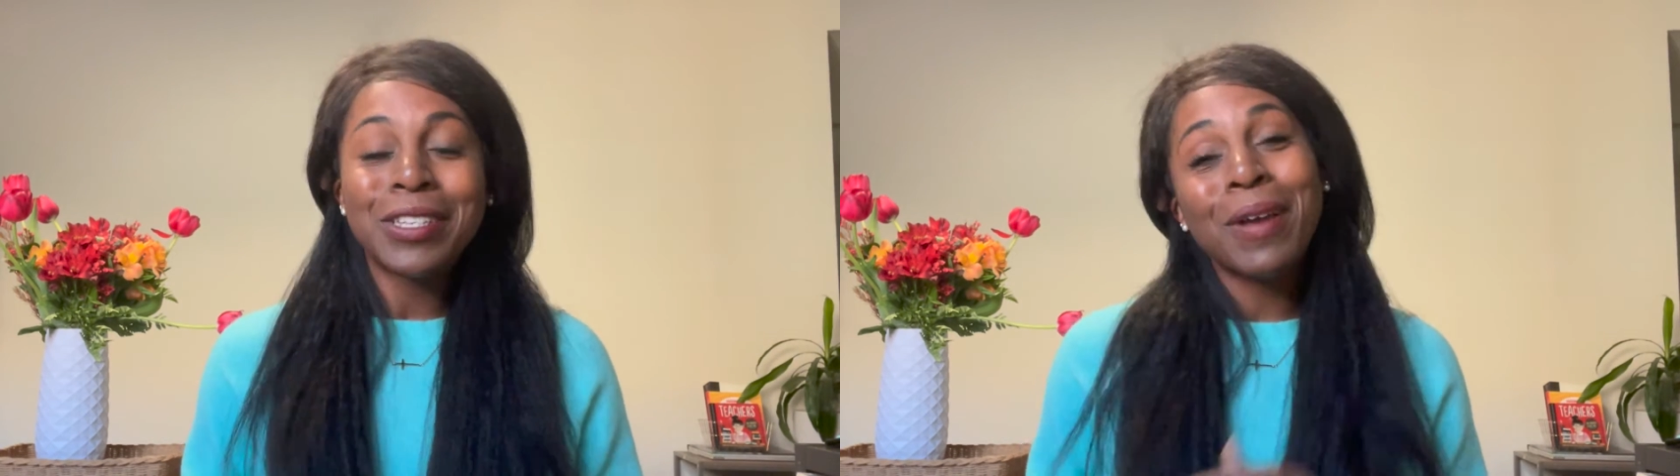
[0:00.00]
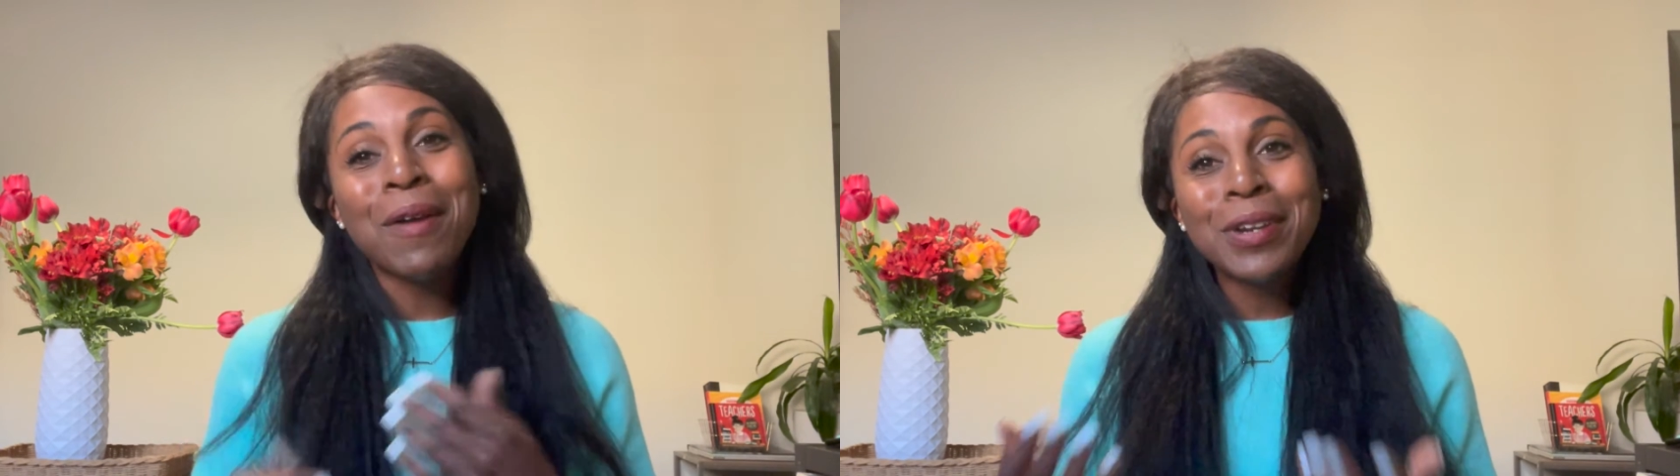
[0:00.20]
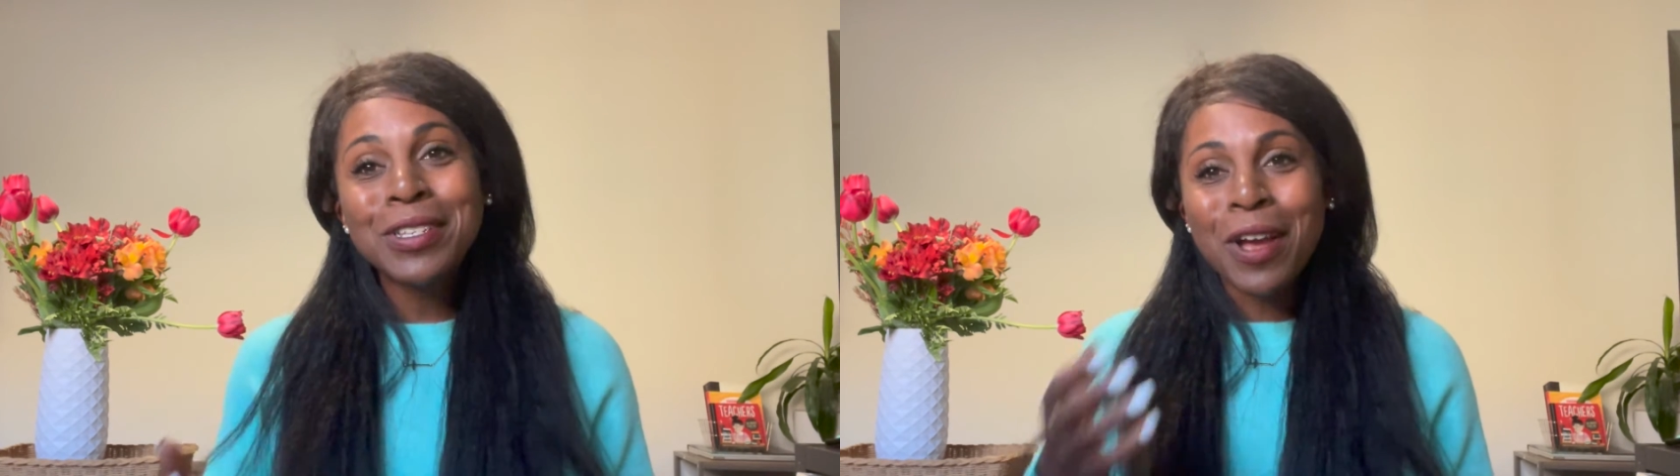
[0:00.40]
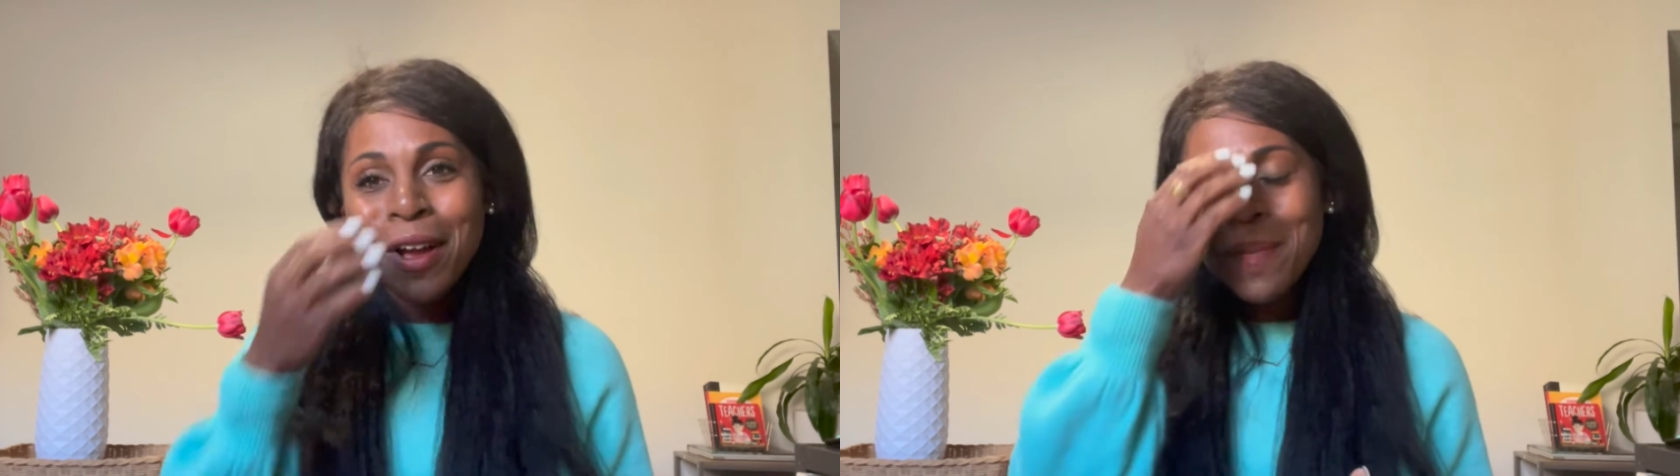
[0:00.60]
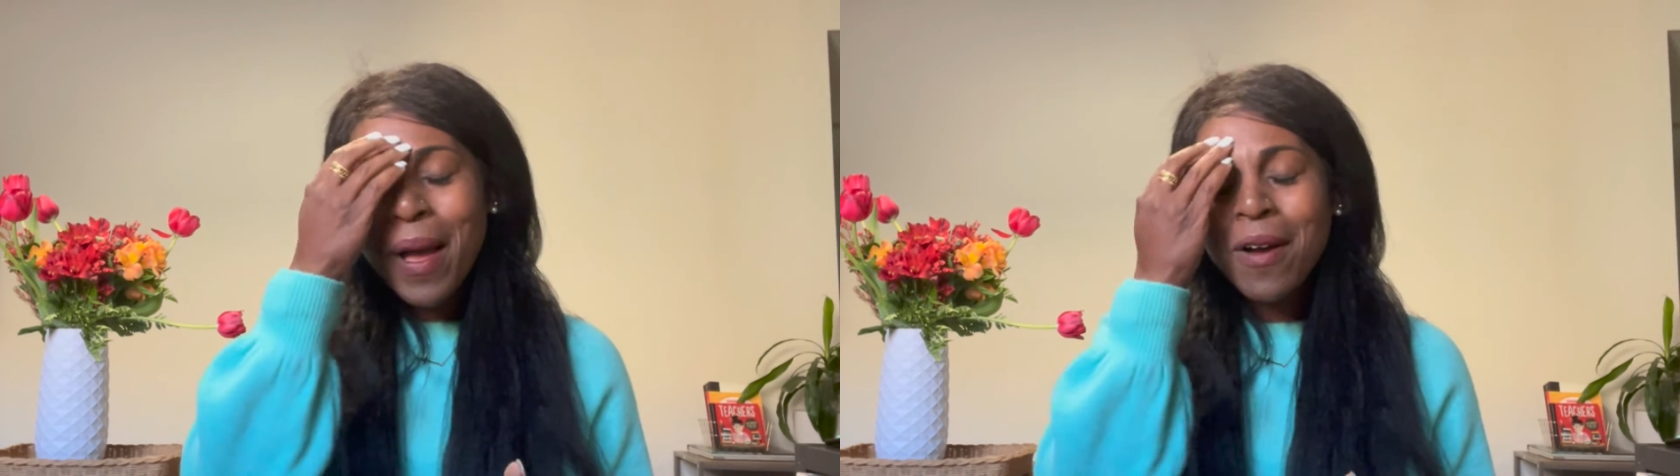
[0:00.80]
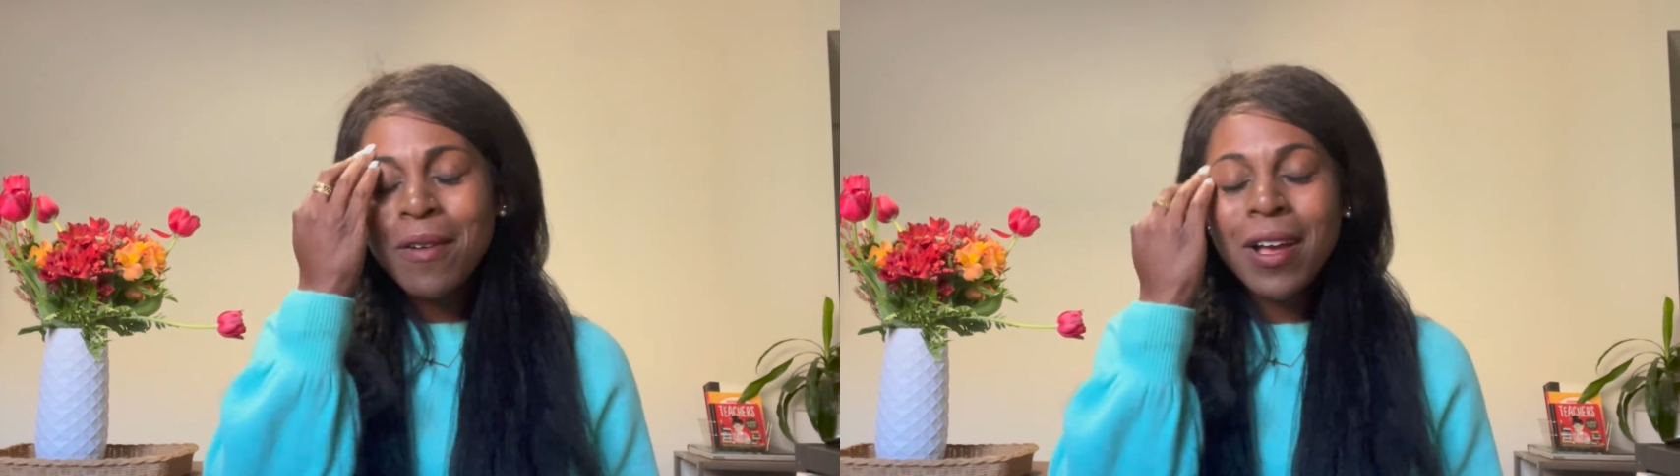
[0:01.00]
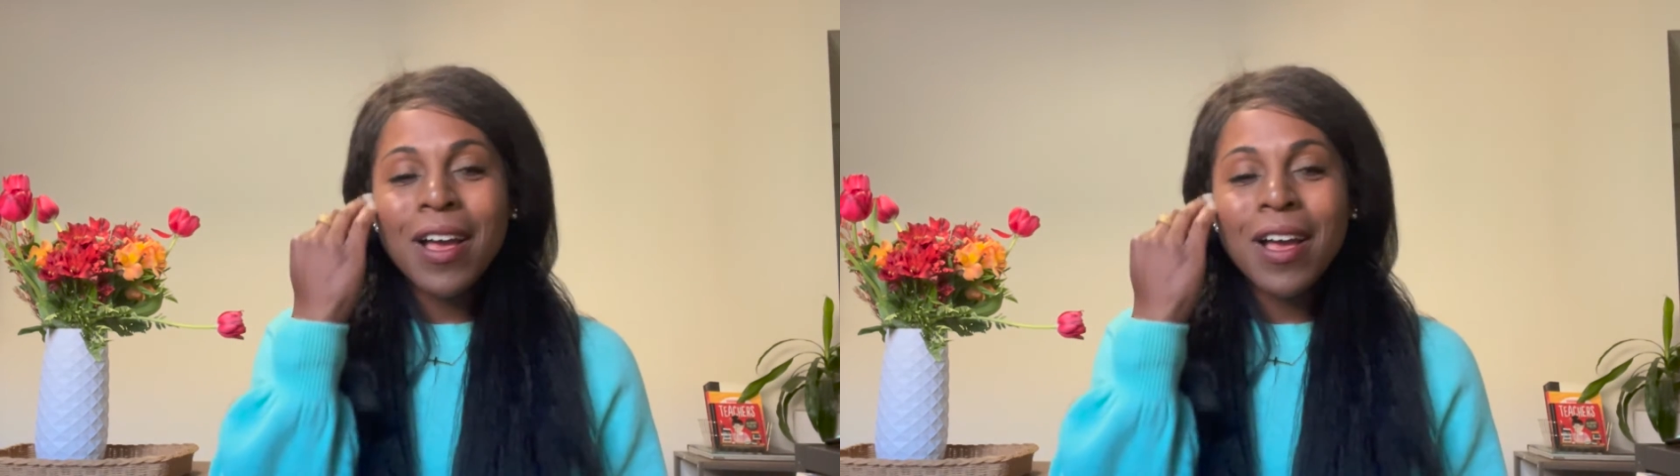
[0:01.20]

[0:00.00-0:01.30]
So I want to talk about